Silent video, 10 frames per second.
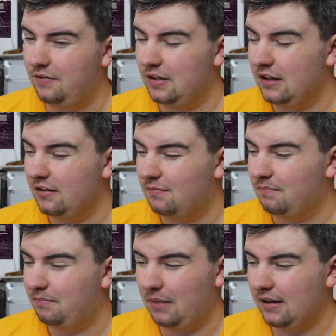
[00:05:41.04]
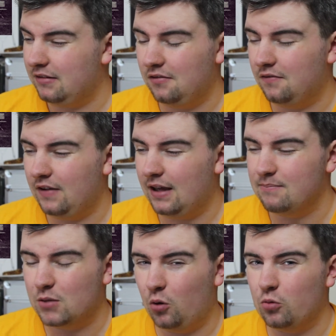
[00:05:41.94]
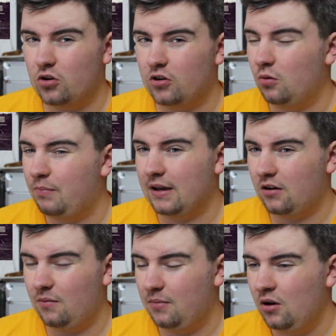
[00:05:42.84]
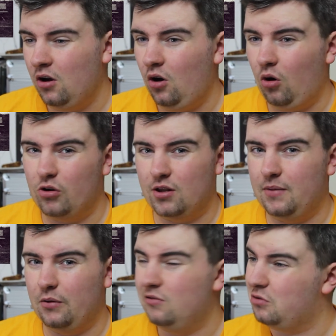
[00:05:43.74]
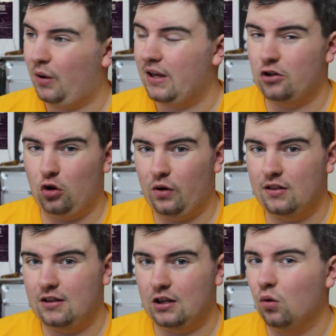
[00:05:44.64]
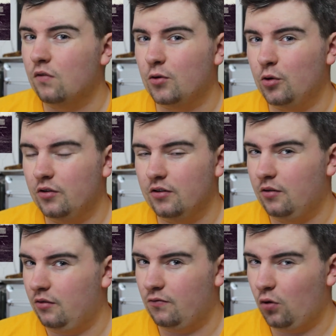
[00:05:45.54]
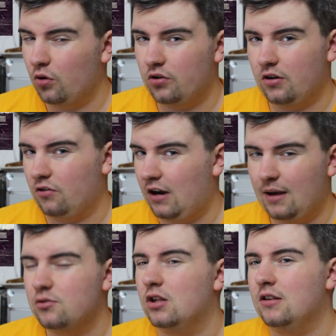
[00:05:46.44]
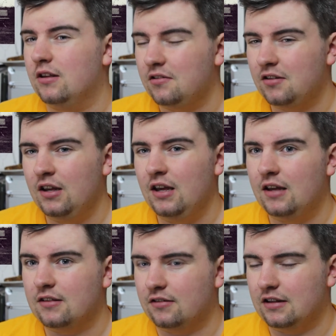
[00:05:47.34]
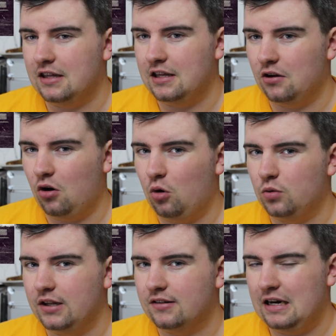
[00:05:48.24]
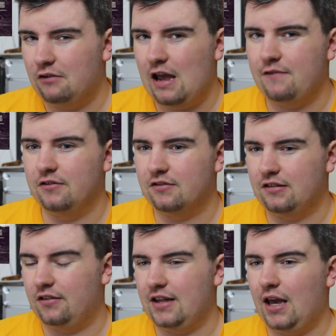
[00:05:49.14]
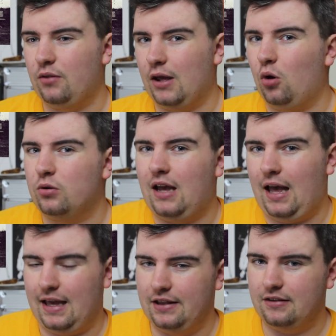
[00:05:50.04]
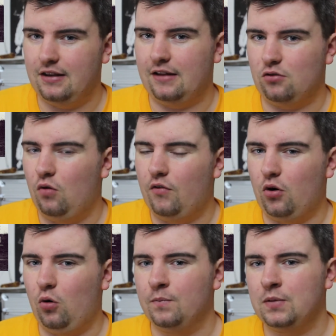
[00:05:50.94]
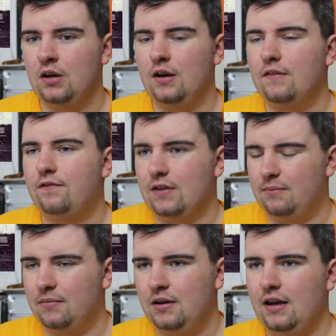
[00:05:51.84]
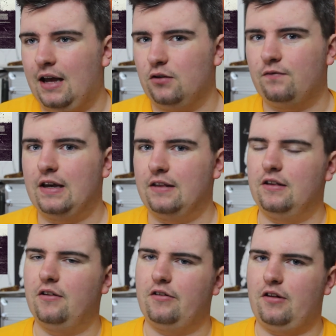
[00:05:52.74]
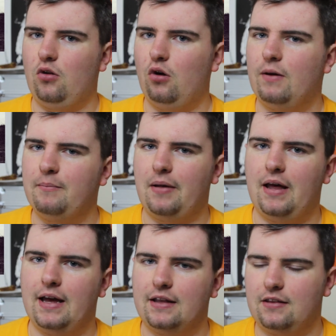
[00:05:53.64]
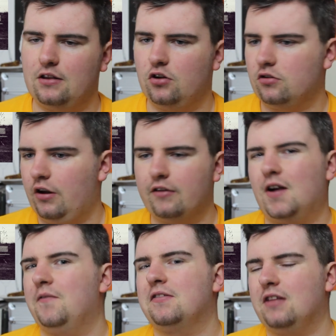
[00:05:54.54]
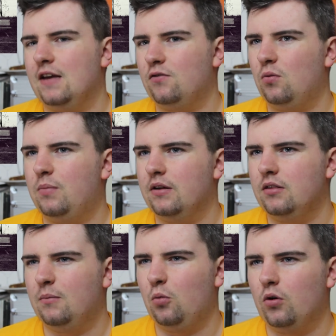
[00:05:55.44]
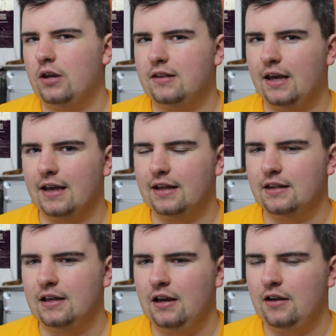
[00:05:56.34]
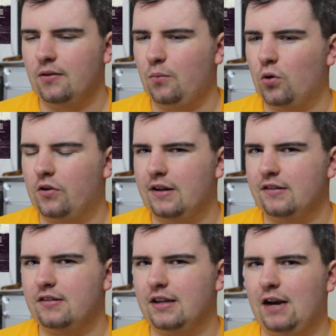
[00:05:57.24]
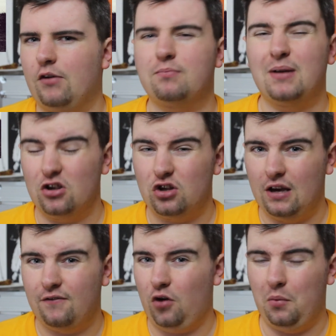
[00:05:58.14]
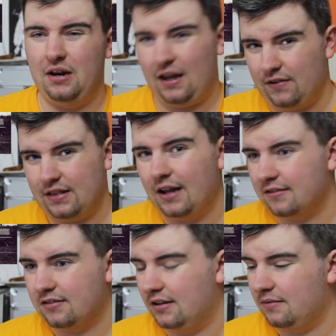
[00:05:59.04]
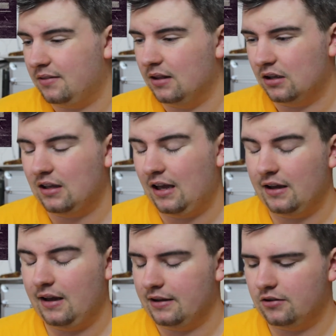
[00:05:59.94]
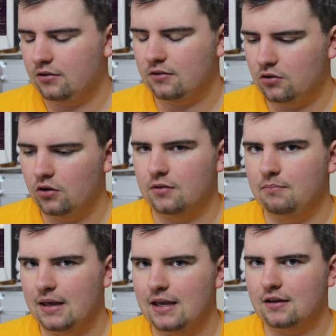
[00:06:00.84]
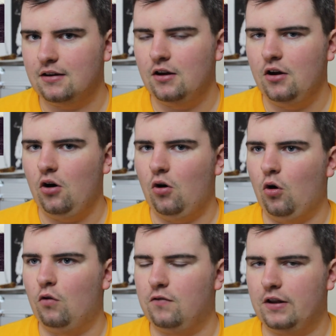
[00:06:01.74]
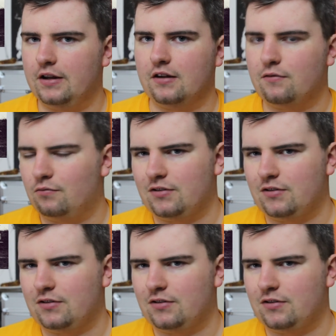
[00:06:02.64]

these bits of culture, you'll pick up on them. It was quite a joy to go through Rock or Rap Genius to see all these kind of references and see how they all tie into this overall theme. I do think that there's a lot of impact just on a surface level, but the more you dig in, the more there is to kind of appreciate from it, and I think that's a good make of lyrics,